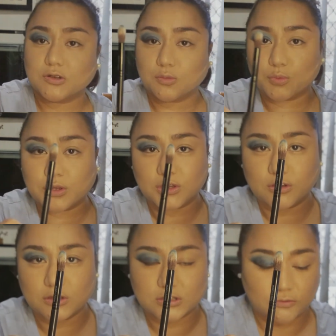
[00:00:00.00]
that we
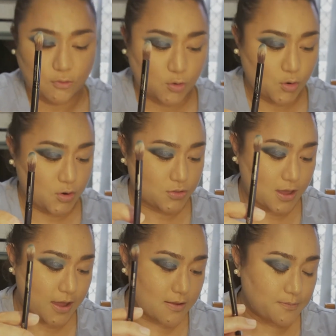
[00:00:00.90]
used for
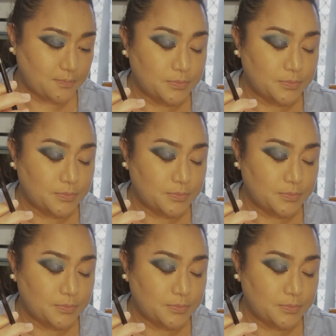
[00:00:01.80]
that